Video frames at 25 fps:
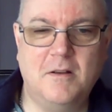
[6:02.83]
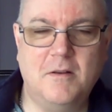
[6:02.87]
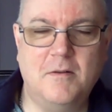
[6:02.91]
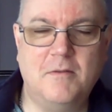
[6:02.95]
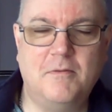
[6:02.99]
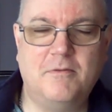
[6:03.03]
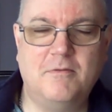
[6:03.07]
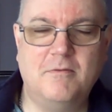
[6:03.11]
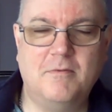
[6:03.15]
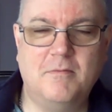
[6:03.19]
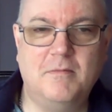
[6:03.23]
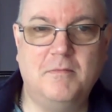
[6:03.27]

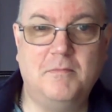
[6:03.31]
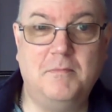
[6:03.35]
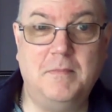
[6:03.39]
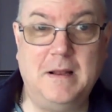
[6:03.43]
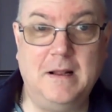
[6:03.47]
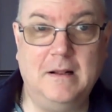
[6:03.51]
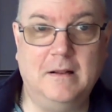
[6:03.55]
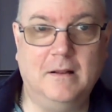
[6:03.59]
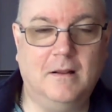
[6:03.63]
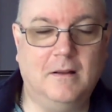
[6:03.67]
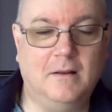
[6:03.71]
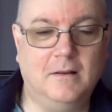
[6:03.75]
for a
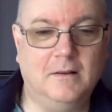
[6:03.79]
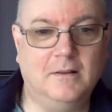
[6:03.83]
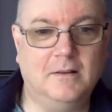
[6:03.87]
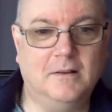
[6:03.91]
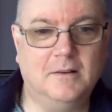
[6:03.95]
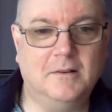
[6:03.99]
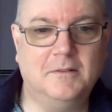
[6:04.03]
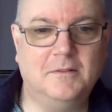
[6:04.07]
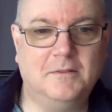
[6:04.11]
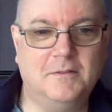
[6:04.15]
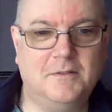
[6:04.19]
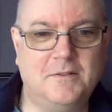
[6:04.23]
bit
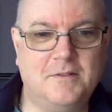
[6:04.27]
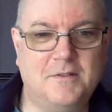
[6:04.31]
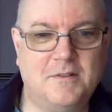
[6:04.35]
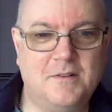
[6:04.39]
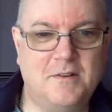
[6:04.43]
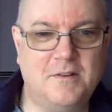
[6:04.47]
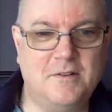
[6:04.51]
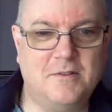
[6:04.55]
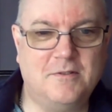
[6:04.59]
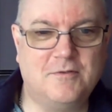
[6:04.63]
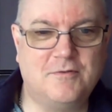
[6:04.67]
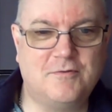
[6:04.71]
longer and
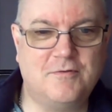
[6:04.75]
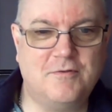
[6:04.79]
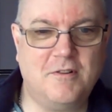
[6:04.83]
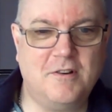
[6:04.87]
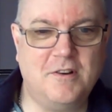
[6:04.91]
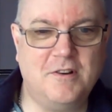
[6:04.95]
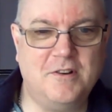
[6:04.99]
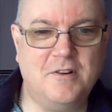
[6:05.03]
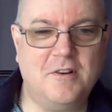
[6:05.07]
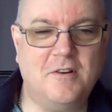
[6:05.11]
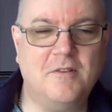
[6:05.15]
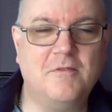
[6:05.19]

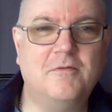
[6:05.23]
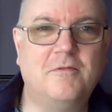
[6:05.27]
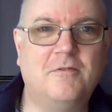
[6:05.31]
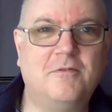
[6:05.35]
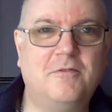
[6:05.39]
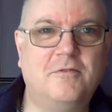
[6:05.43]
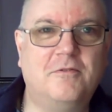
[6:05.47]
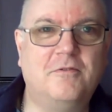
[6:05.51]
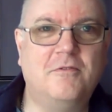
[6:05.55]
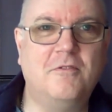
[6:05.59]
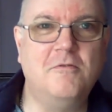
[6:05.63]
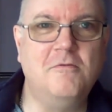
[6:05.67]
try not
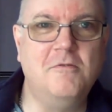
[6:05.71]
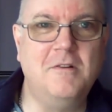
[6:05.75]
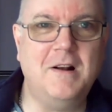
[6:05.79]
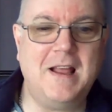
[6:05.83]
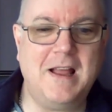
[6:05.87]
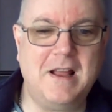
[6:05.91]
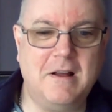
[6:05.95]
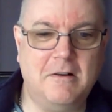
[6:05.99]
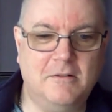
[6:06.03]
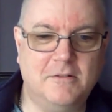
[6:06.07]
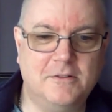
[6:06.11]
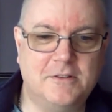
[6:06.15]
fall
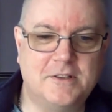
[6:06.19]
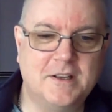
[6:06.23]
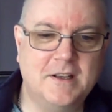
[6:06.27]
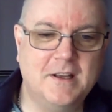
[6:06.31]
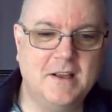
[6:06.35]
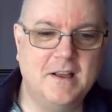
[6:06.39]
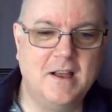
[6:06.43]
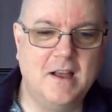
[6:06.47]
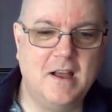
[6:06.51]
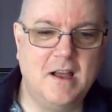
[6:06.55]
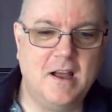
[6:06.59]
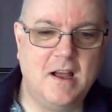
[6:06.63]
out.
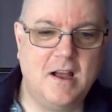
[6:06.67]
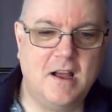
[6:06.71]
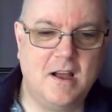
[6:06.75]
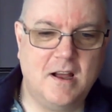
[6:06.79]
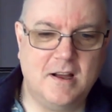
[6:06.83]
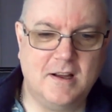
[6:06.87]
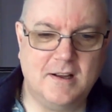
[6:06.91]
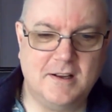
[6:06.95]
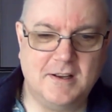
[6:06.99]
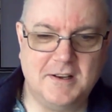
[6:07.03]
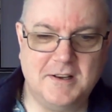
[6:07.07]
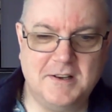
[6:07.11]

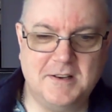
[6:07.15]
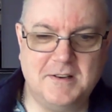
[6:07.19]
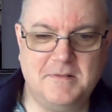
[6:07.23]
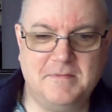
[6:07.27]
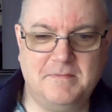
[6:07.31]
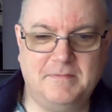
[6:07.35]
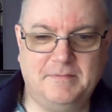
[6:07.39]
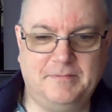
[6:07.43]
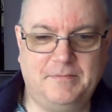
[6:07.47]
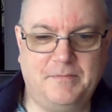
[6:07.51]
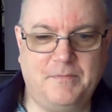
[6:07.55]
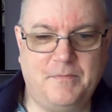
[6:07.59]

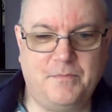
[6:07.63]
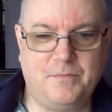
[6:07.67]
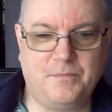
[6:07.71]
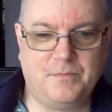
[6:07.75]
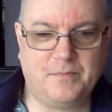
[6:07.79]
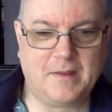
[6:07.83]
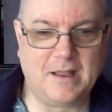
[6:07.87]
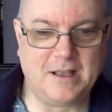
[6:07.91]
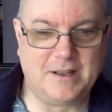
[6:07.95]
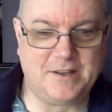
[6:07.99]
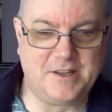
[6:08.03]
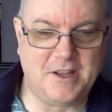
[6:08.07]

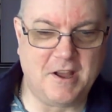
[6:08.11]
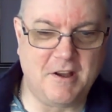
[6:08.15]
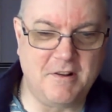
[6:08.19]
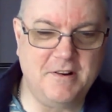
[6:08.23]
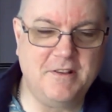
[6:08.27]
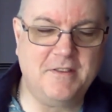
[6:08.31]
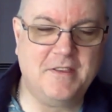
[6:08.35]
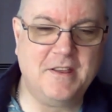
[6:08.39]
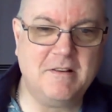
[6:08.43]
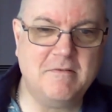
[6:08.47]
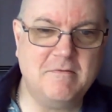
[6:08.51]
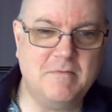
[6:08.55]
That's the
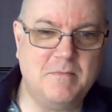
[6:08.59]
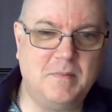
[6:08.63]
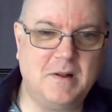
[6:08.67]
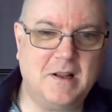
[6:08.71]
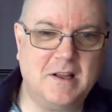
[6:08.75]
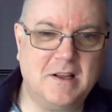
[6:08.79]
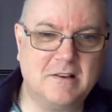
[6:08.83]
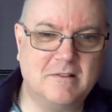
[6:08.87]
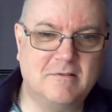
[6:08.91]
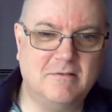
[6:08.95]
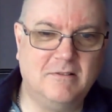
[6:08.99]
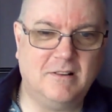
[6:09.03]
only thing with
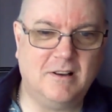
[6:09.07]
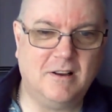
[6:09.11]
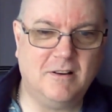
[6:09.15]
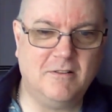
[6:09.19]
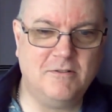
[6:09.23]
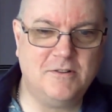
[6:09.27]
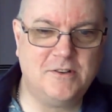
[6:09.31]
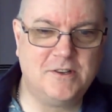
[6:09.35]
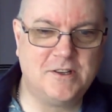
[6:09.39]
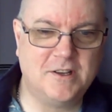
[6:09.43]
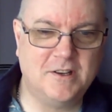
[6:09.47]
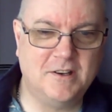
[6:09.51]
Black
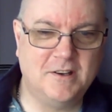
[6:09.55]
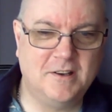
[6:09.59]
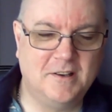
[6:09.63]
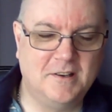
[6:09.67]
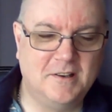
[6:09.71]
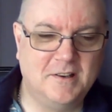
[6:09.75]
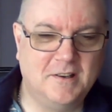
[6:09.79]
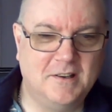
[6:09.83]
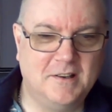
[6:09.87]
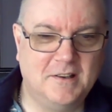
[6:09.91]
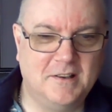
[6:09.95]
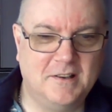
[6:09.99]
Rose.
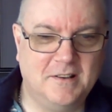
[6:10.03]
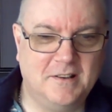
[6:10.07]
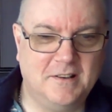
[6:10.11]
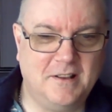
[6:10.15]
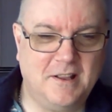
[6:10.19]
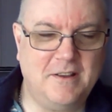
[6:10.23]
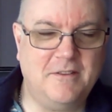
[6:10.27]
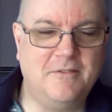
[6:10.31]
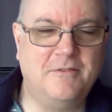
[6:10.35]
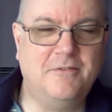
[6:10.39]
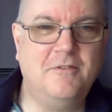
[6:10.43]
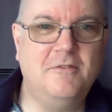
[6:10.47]

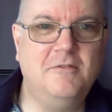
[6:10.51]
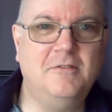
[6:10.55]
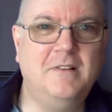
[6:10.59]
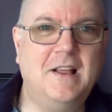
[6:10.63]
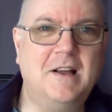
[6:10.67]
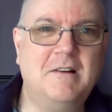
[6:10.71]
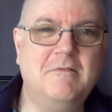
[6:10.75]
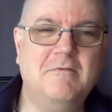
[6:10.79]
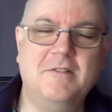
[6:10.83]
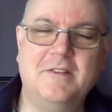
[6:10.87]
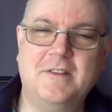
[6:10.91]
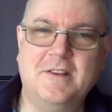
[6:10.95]
They fall
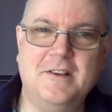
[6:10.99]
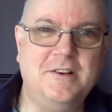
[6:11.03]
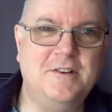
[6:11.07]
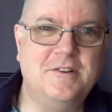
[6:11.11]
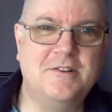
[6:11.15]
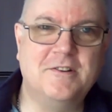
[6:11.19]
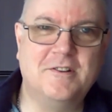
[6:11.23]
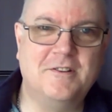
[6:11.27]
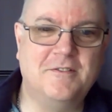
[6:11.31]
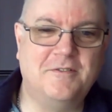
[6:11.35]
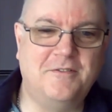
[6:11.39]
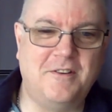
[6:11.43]
out with
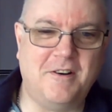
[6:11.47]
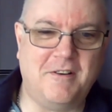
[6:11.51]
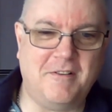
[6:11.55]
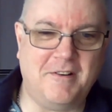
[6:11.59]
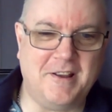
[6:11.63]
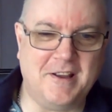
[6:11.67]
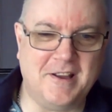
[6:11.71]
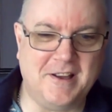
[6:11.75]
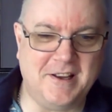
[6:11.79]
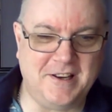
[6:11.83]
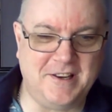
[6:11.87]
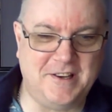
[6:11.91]
each other
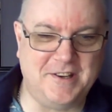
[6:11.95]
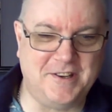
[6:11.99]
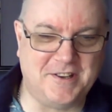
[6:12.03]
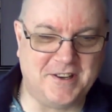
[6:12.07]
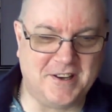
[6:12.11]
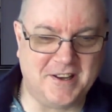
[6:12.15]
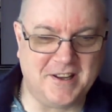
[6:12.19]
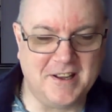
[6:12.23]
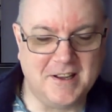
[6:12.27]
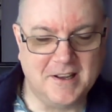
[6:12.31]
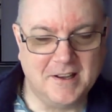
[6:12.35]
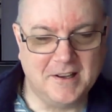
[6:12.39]
very
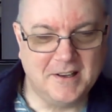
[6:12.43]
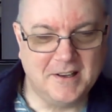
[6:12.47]
easy.